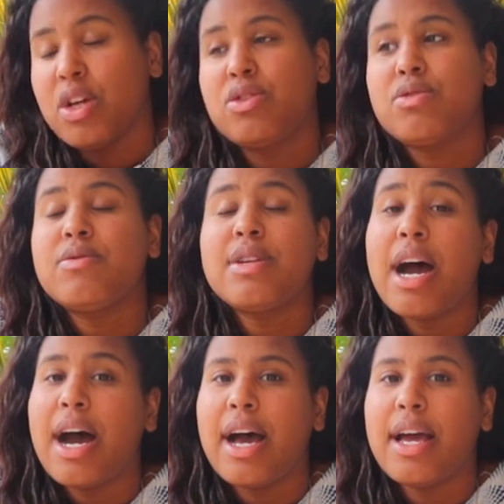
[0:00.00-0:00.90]
Do
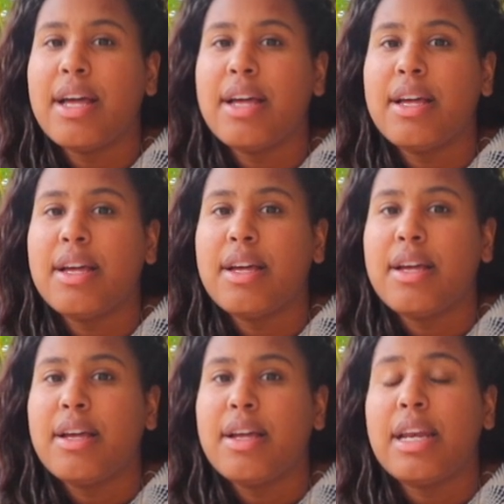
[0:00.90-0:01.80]
not
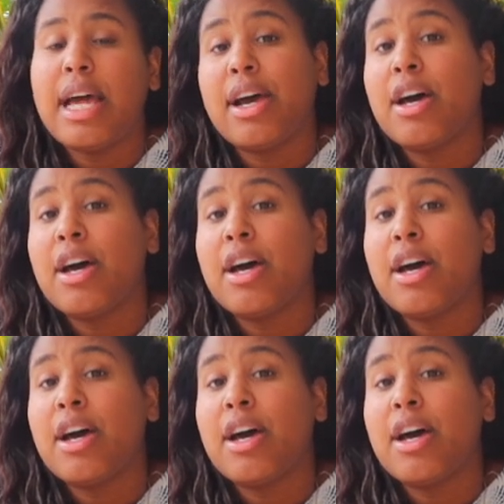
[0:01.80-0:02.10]
let